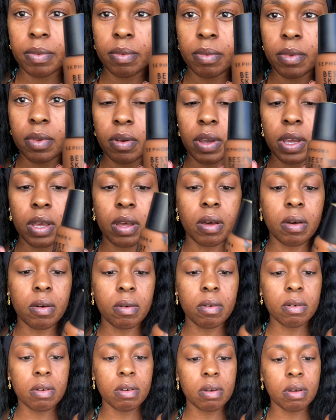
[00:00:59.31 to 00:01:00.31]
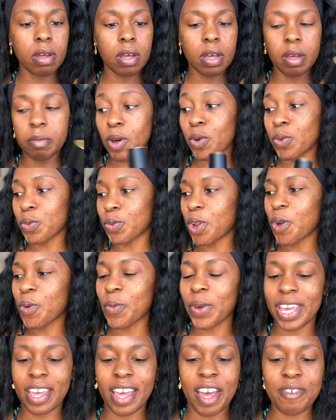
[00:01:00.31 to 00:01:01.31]
Here we go. Oh, no,
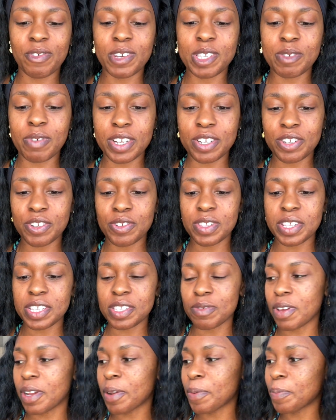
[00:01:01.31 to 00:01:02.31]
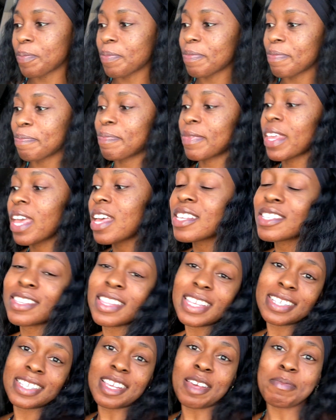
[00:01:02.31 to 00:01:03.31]
wait, I always want to do this one. So
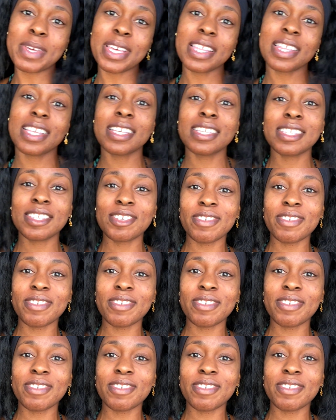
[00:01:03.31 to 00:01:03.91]
they sent me these two